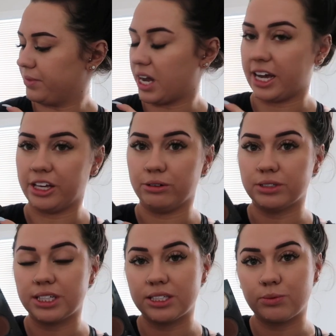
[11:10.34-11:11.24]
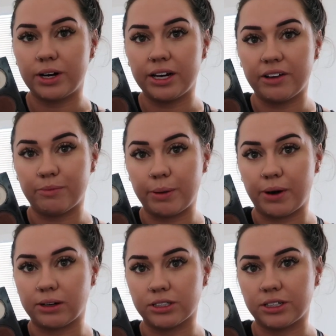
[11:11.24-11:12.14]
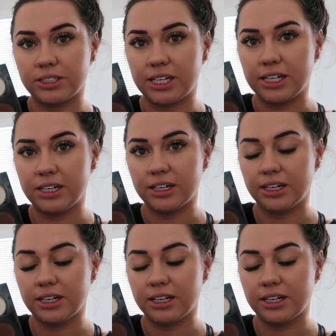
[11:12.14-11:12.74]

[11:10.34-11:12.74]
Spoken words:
I use this one if my brows aren't done.